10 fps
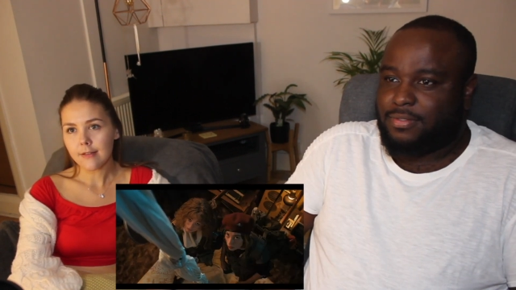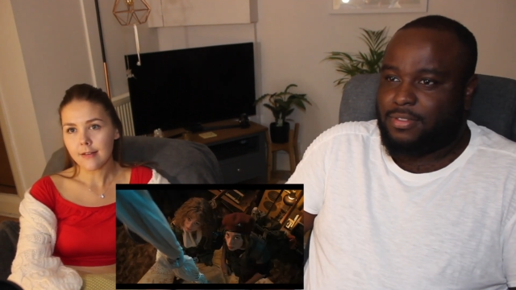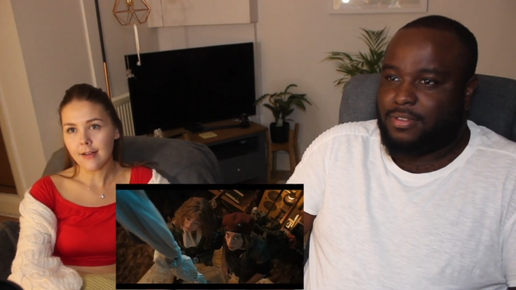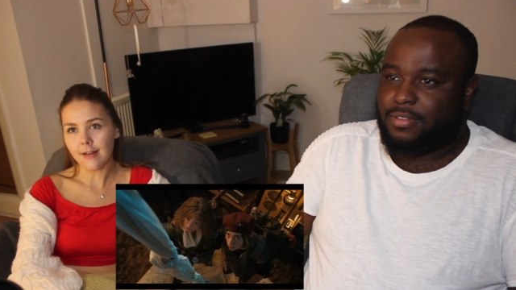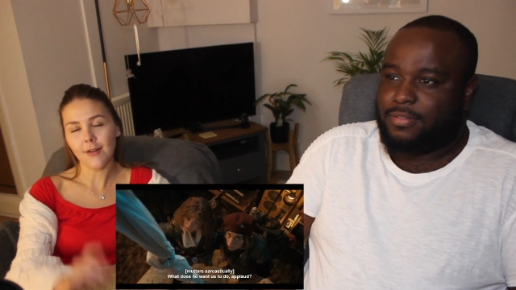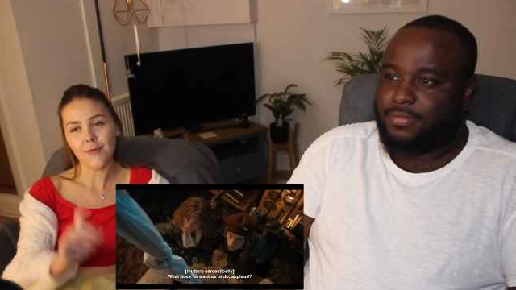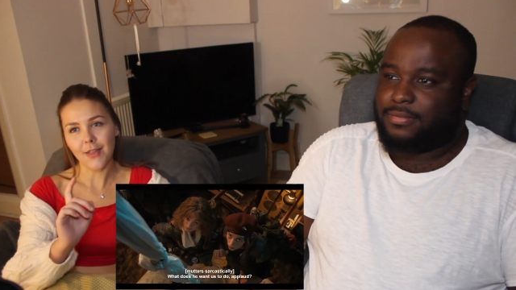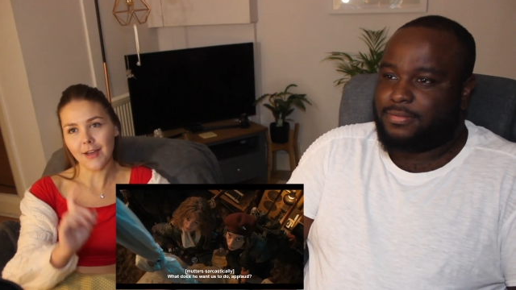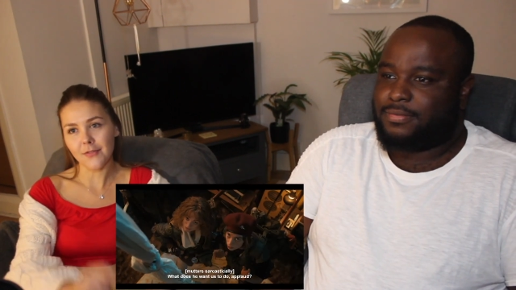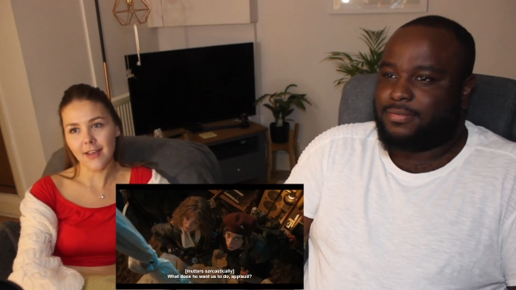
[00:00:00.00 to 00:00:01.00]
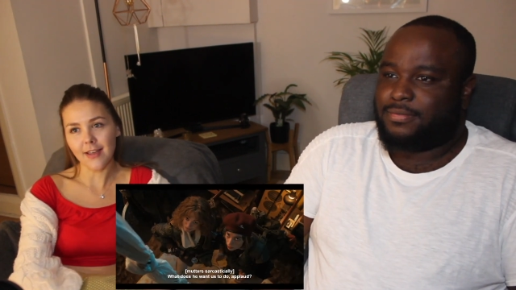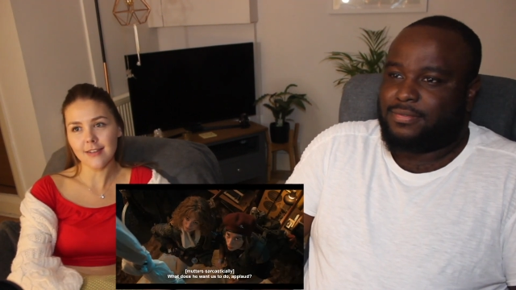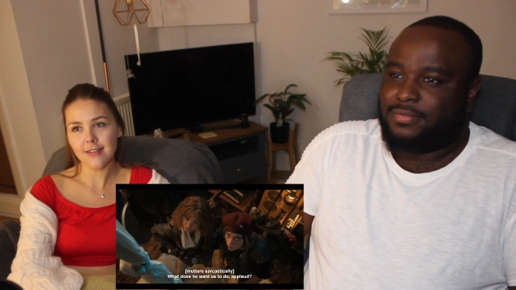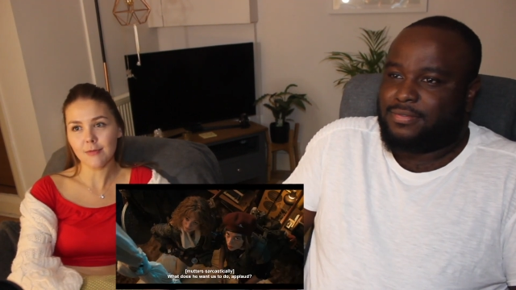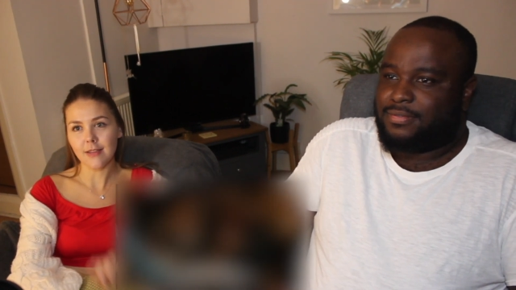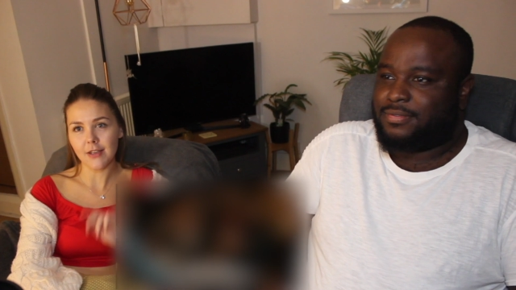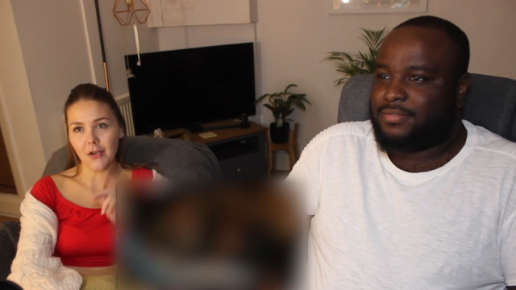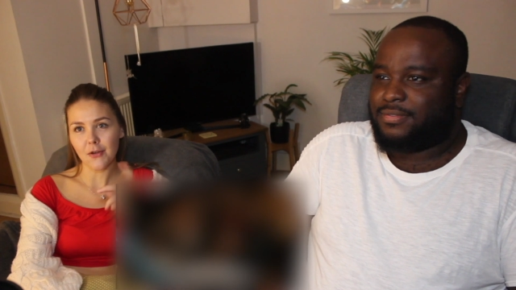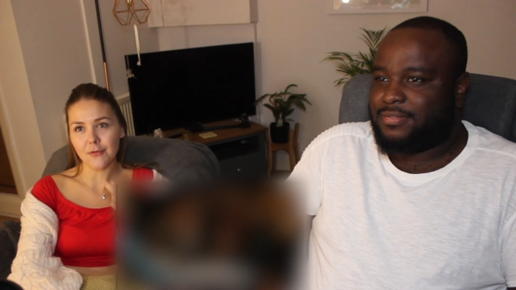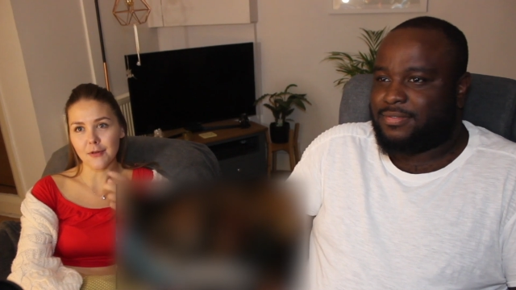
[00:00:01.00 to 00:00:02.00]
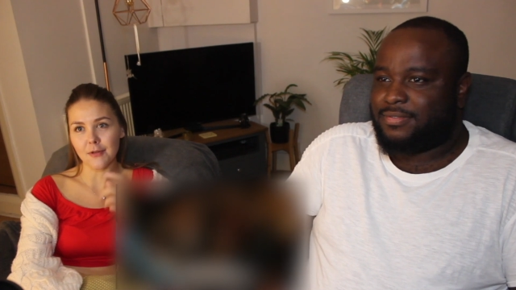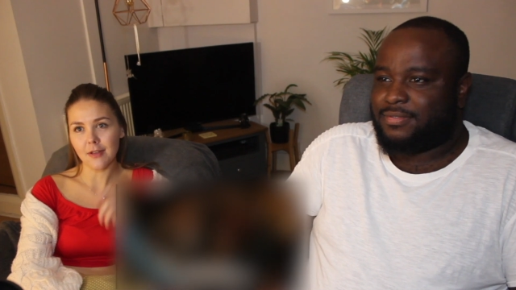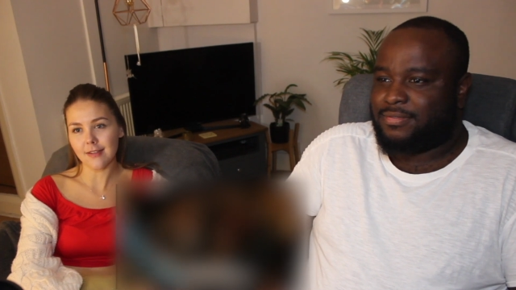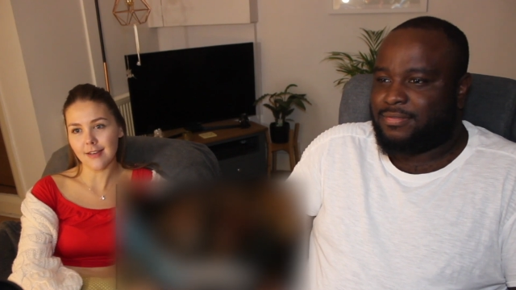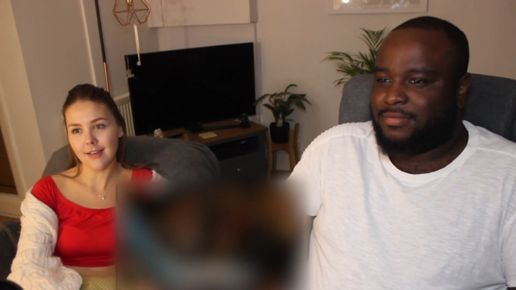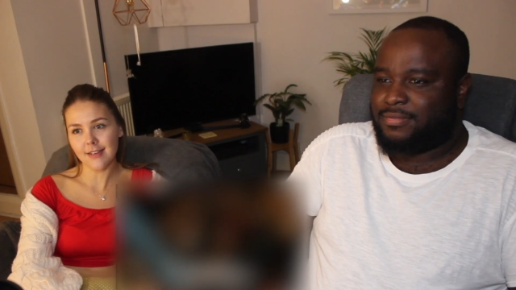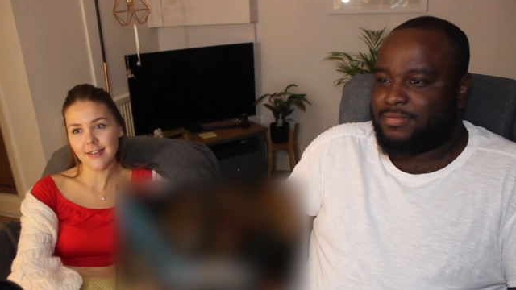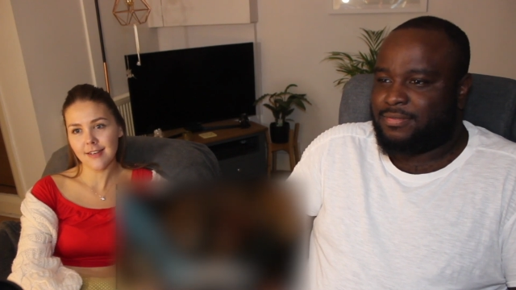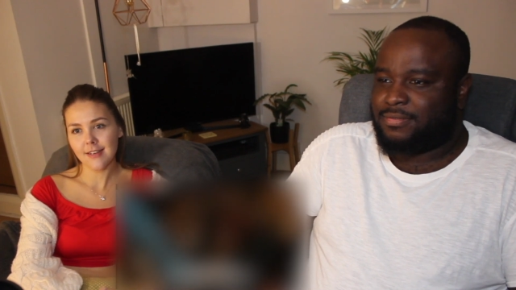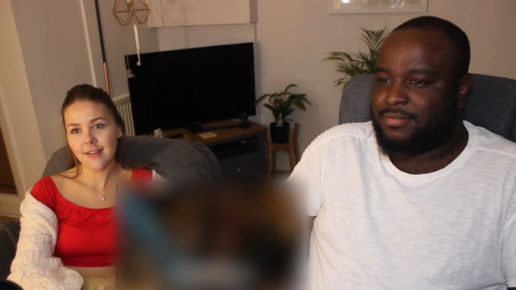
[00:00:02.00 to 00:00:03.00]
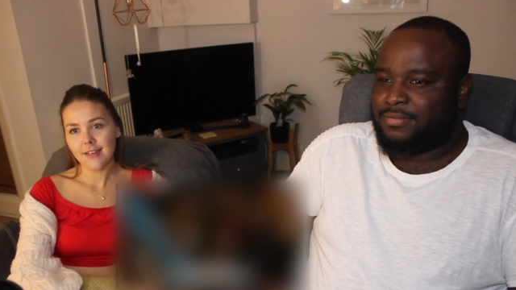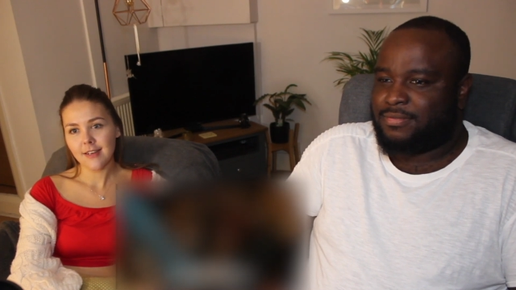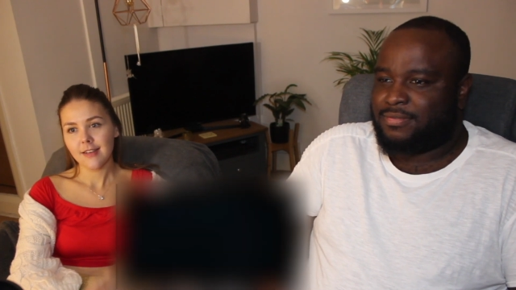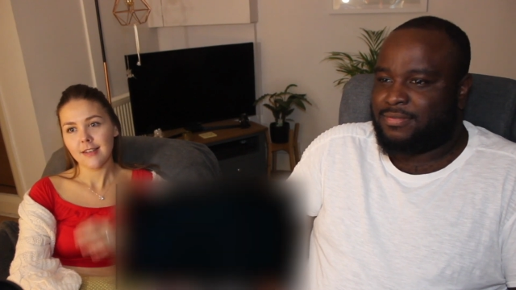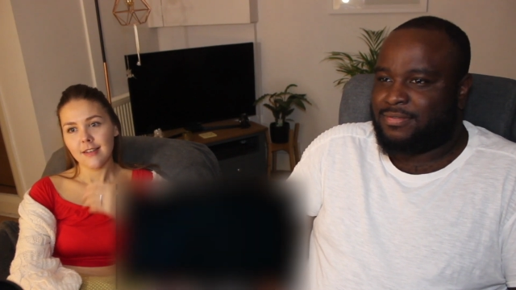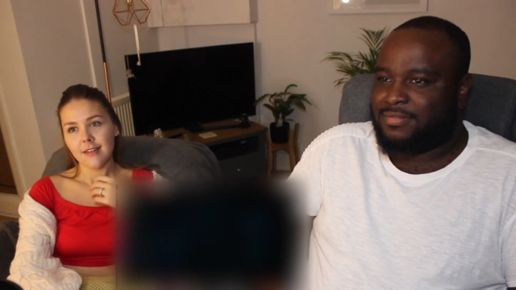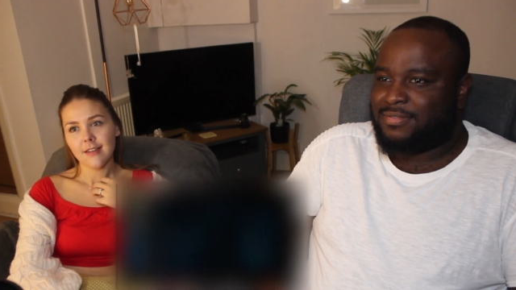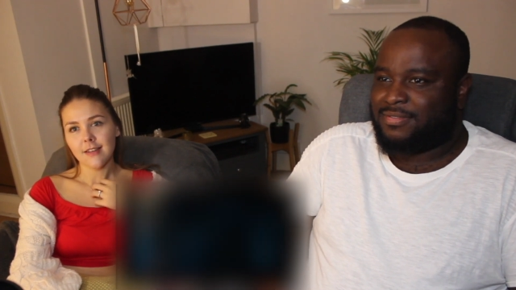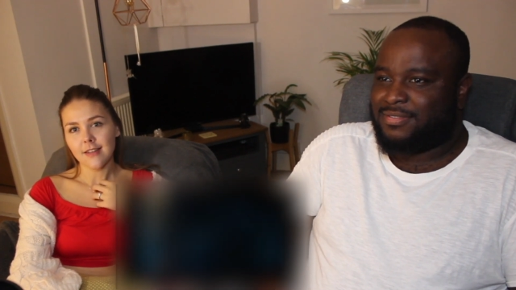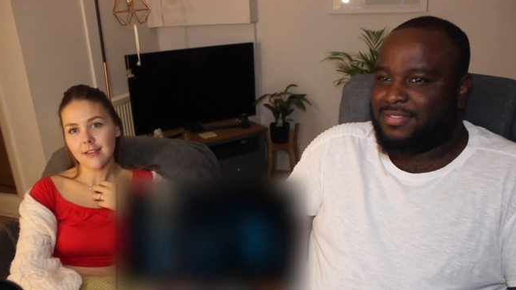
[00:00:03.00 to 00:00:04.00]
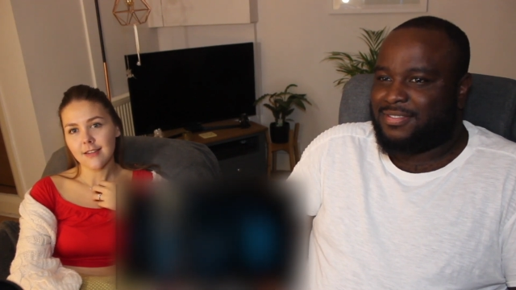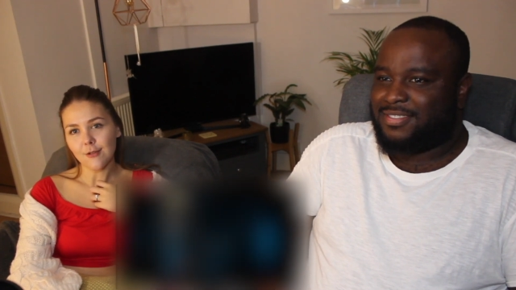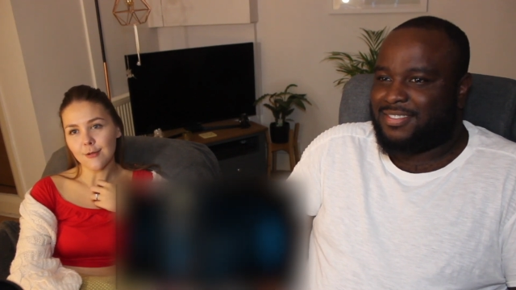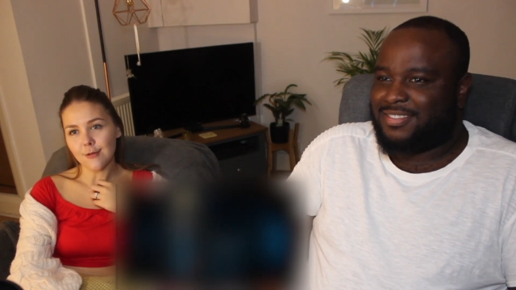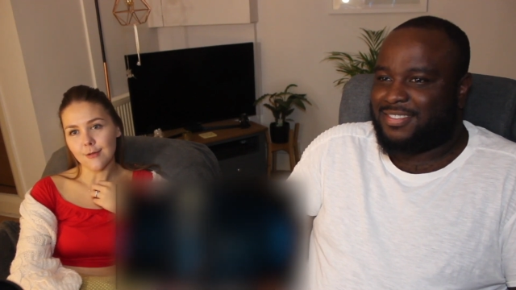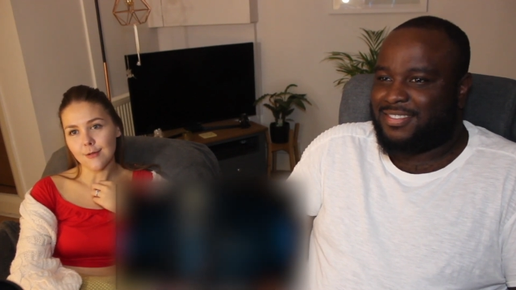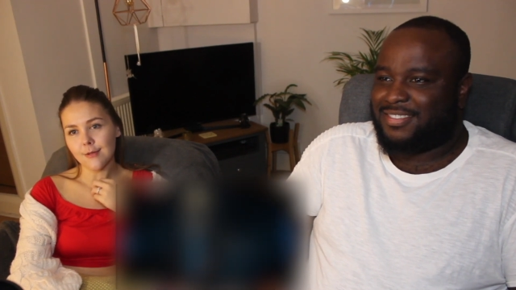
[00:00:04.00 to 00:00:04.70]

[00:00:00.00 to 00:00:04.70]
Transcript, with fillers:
Speaker 1: I love that effect when they go through the other side. It's so cool.